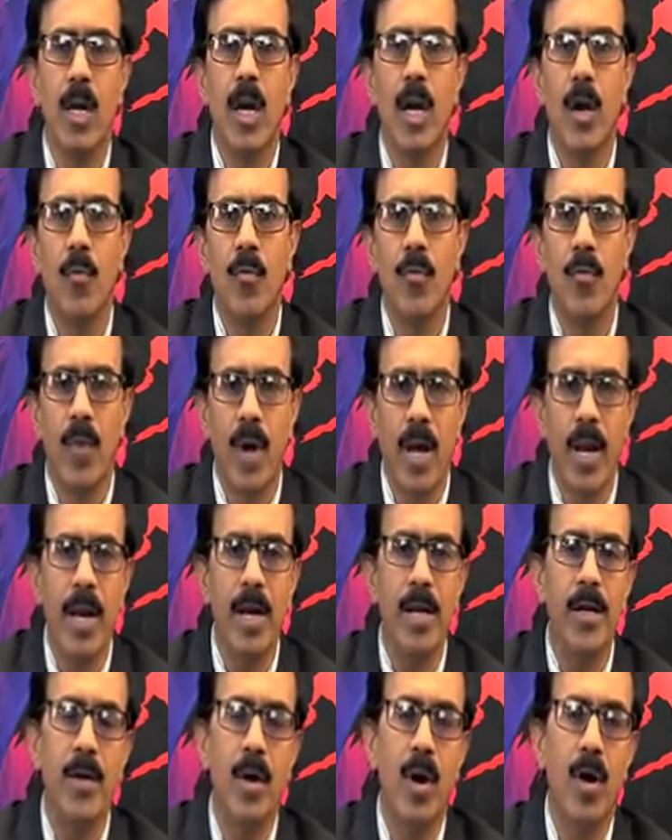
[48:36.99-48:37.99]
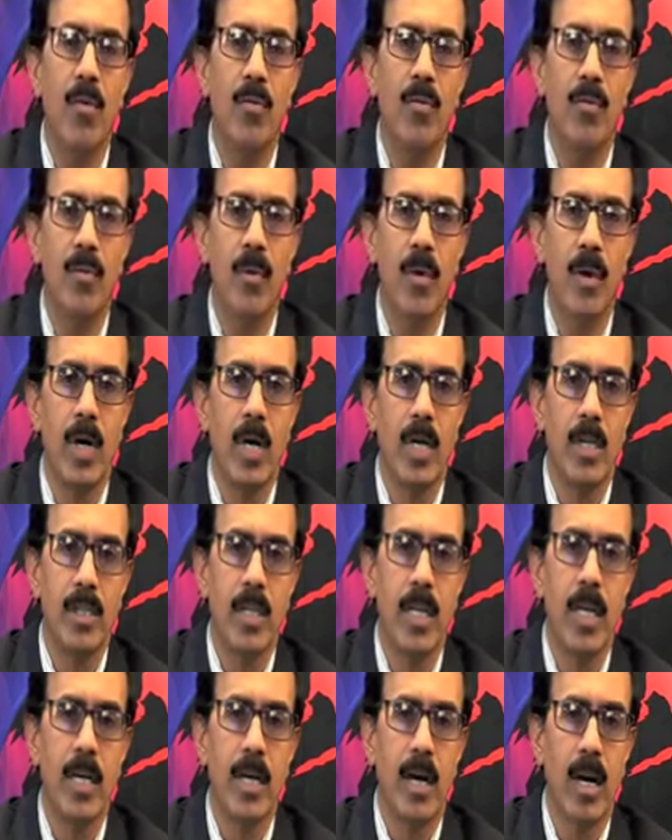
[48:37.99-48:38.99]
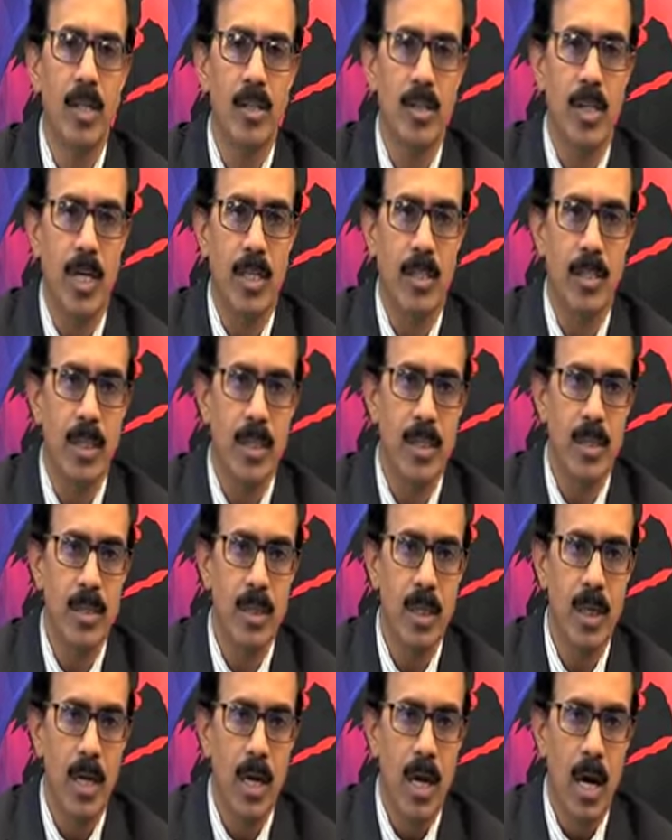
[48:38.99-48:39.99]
a variety of silica structures,